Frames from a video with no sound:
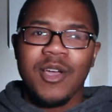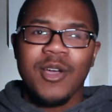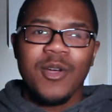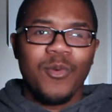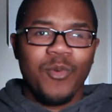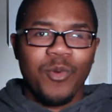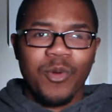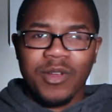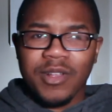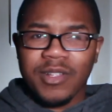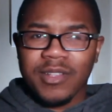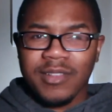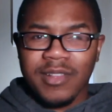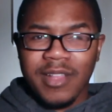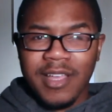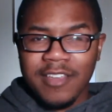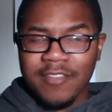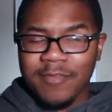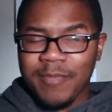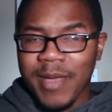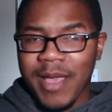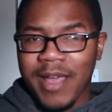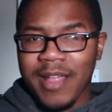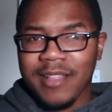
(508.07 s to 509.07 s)

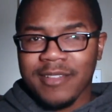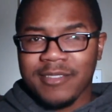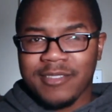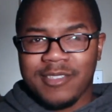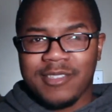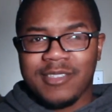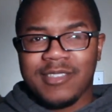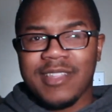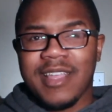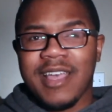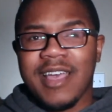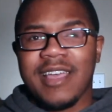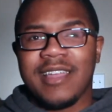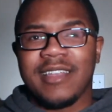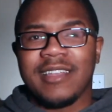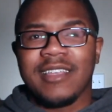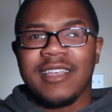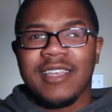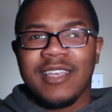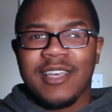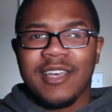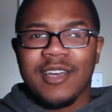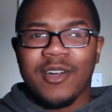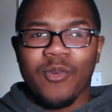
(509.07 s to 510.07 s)
work-life balance is not
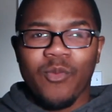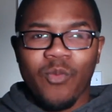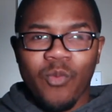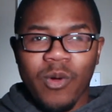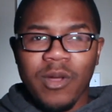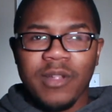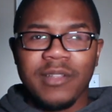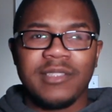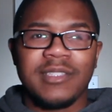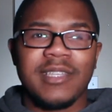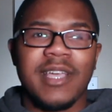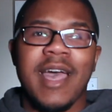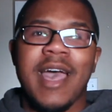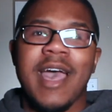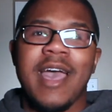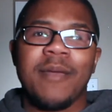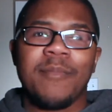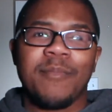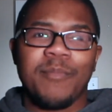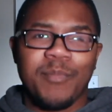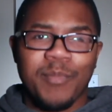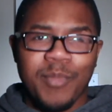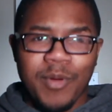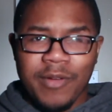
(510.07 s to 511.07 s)
a
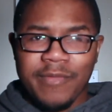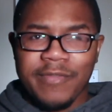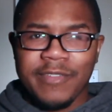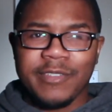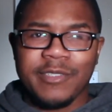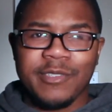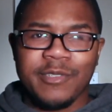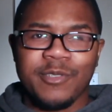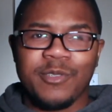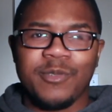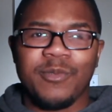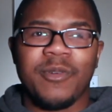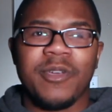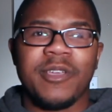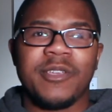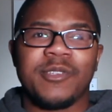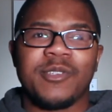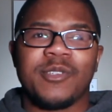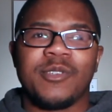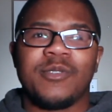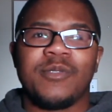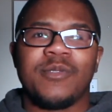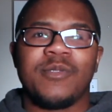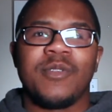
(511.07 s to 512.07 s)
one-time perfect
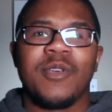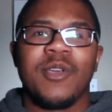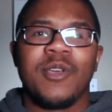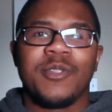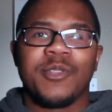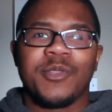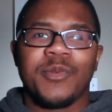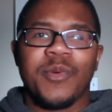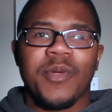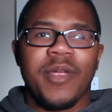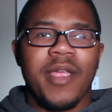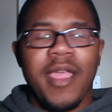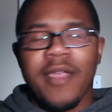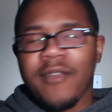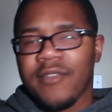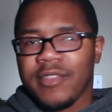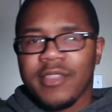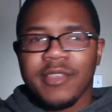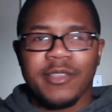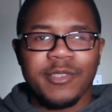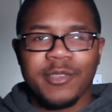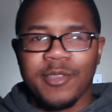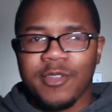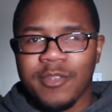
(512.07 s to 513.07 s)
situation to where
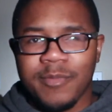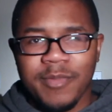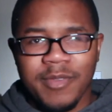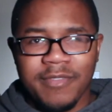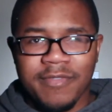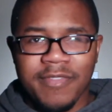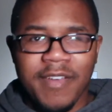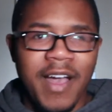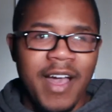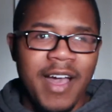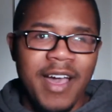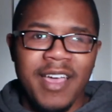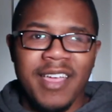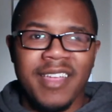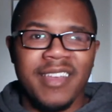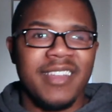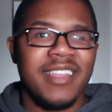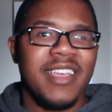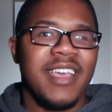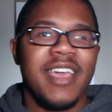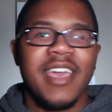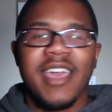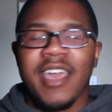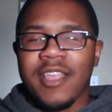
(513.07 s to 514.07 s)
everything's going to be
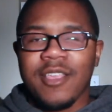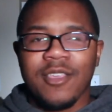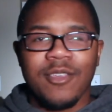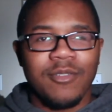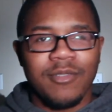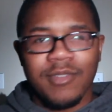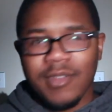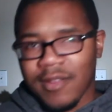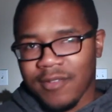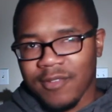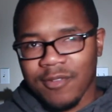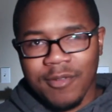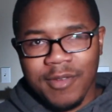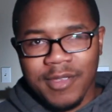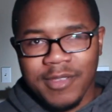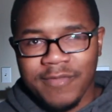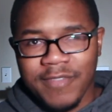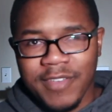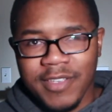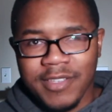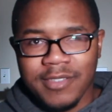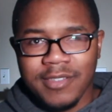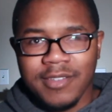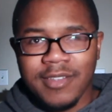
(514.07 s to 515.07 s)
fine and you'll never
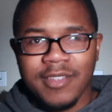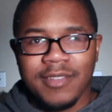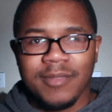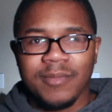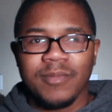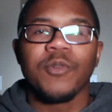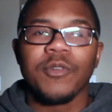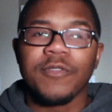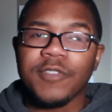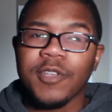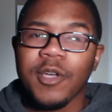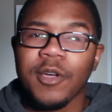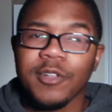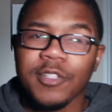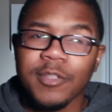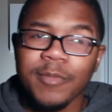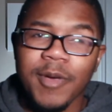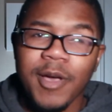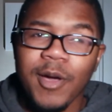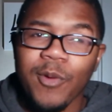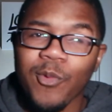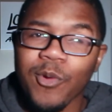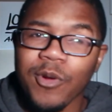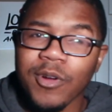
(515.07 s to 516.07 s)
revisit it. We've talked
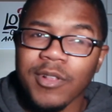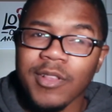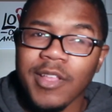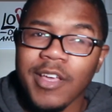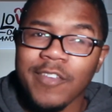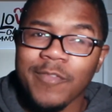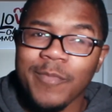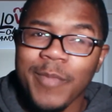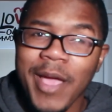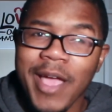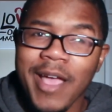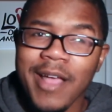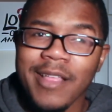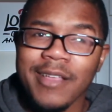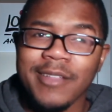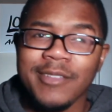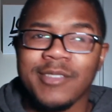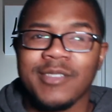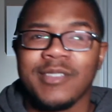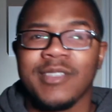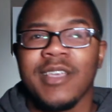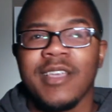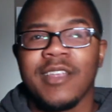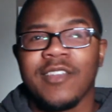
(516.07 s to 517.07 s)
about work-life
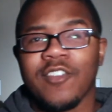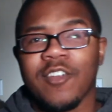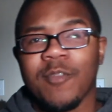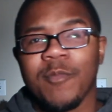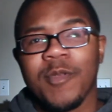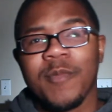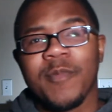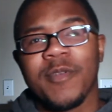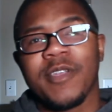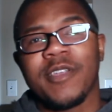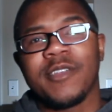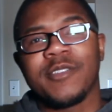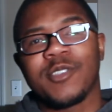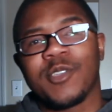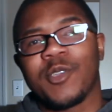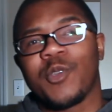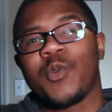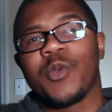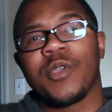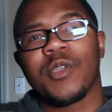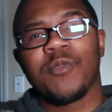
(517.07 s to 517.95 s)
balance. Now remember, here's a quick